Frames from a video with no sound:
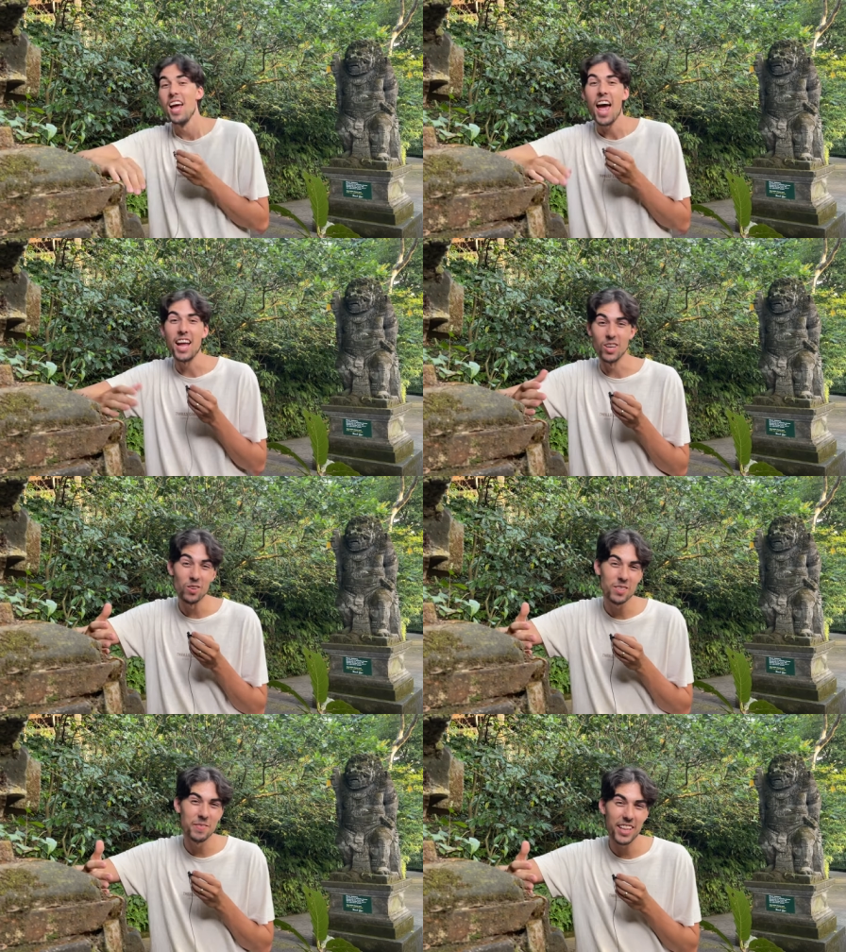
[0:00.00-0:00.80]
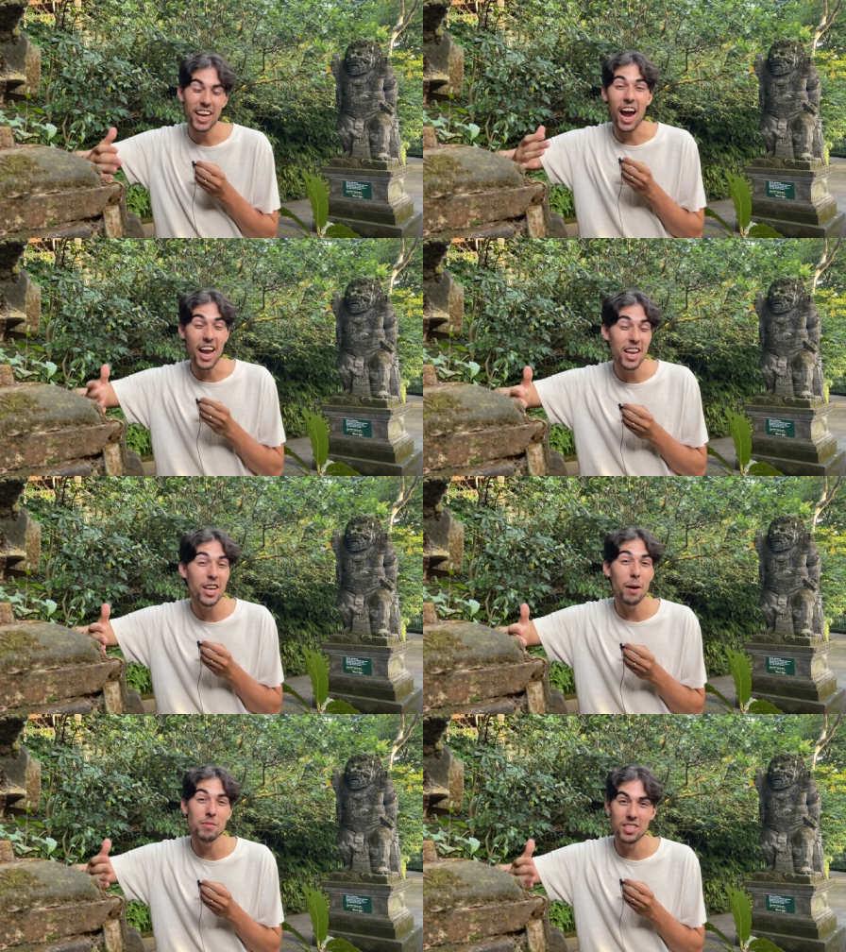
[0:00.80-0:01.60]
and ultimately I ended
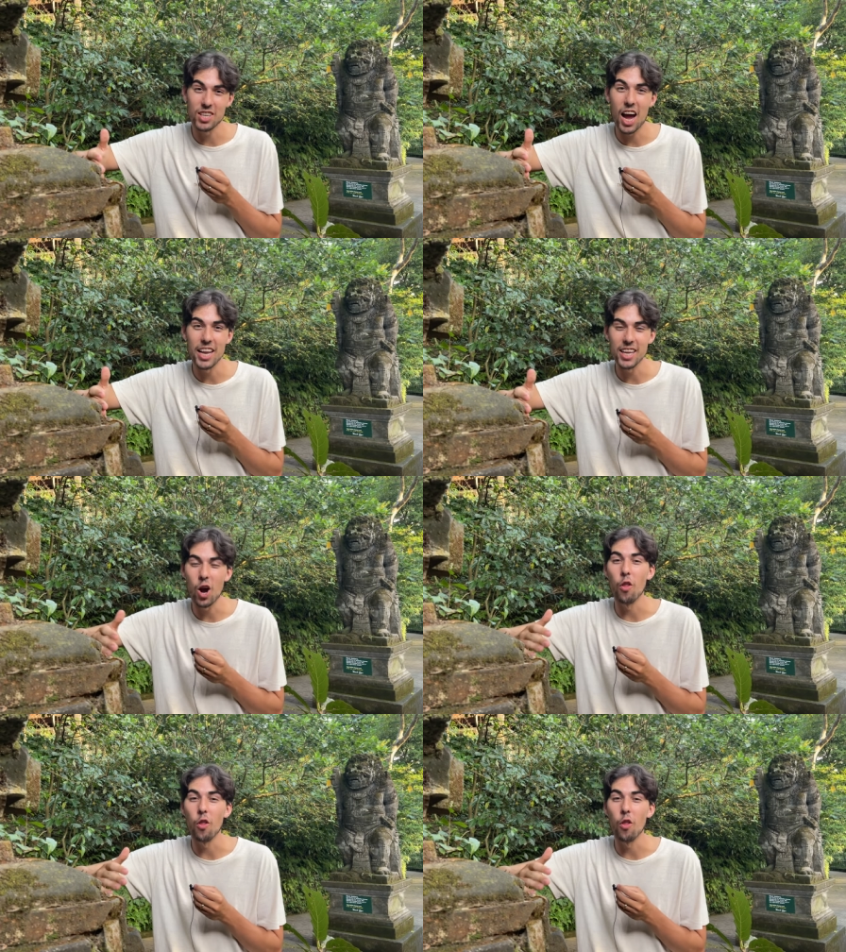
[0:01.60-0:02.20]
up deciding on